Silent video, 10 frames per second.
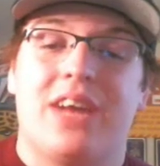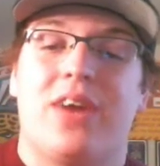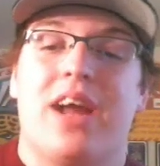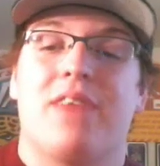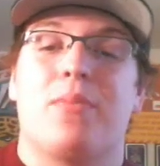
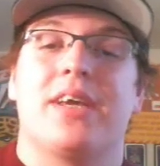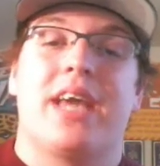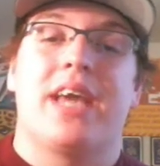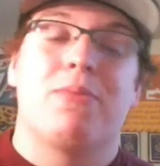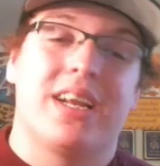have a big
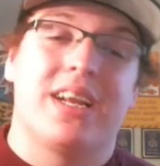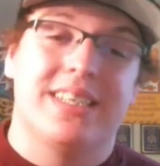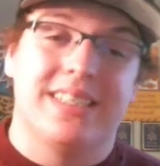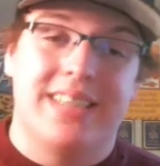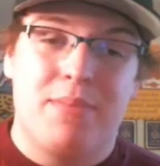game. We got to
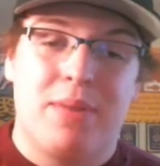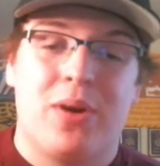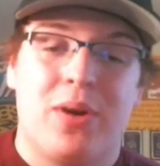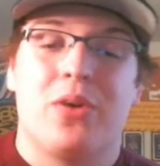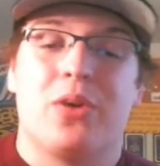contain
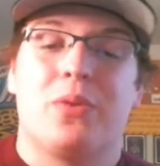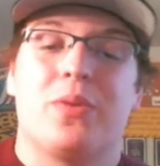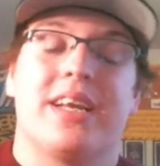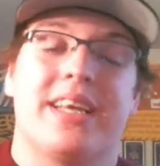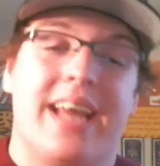Mariota. We got
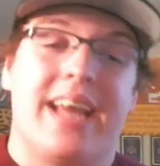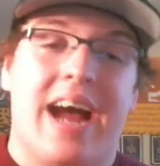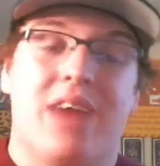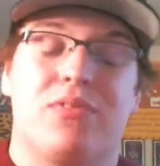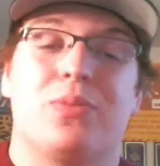to get
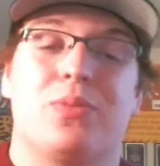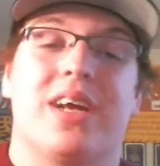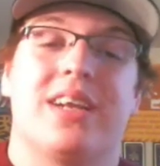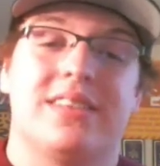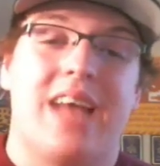after him. We got
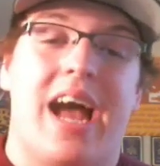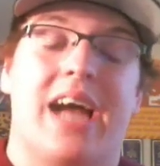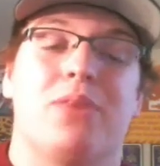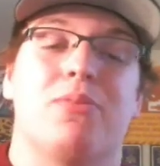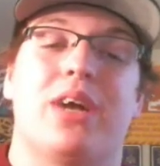to sack
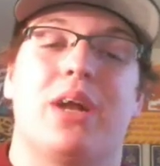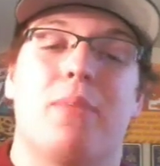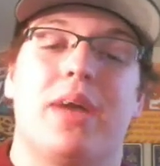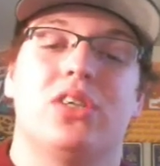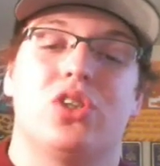him. We got to
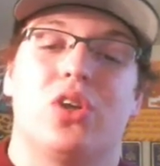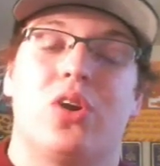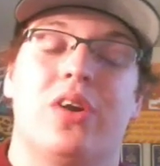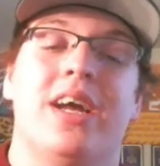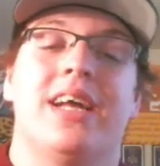make
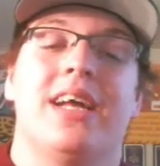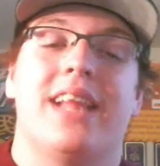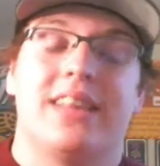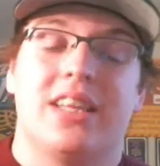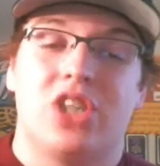sure
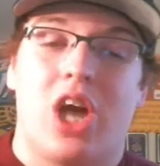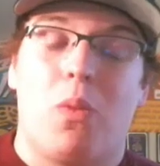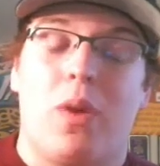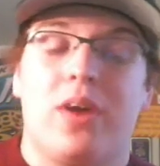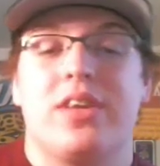that the
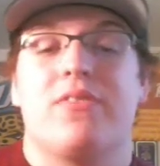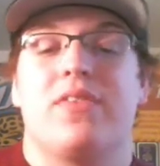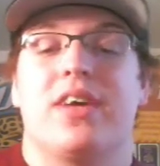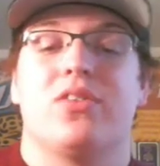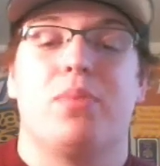Jaguar
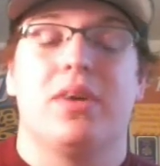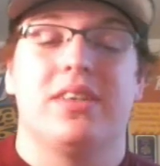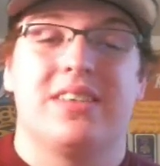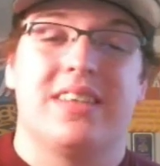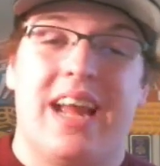defense puts
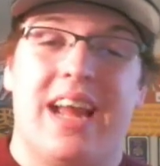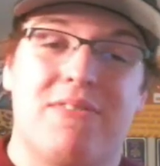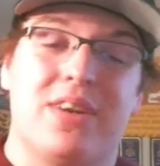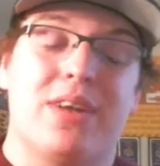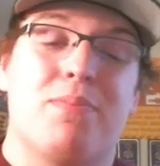us in
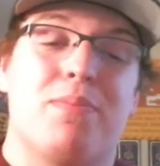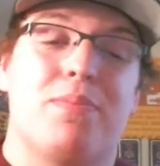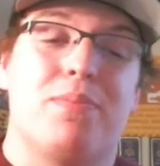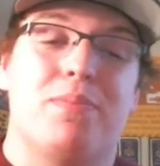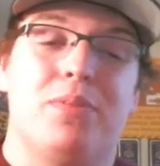every
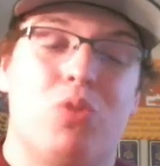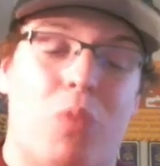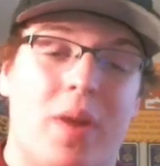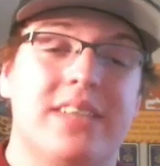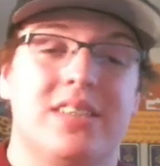
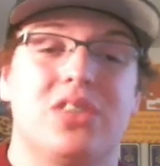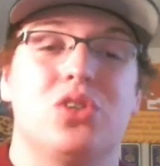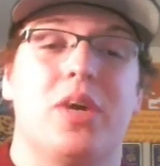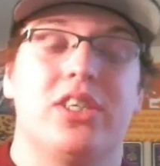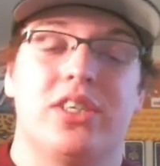great
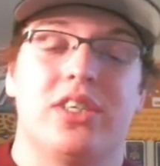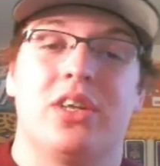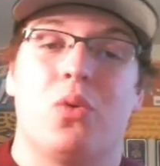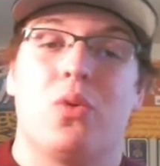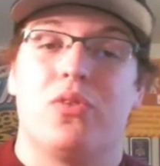situation in
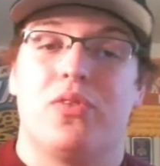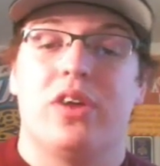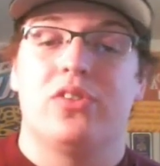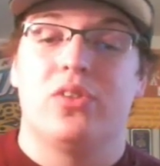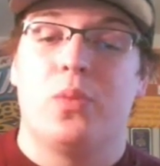order for
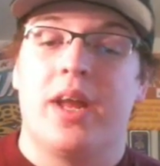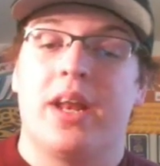us to win.